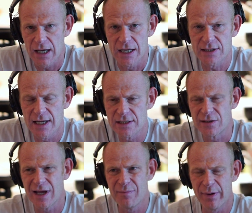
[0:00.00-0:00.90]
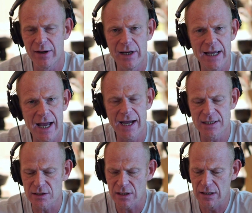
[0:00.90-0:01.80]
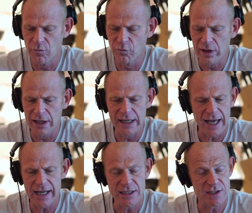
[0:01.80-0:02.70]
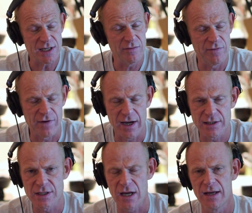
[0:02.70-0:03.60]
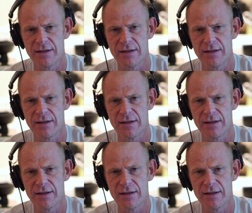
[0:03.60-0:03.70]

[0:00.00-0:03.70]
is that they barely had really any sound effects.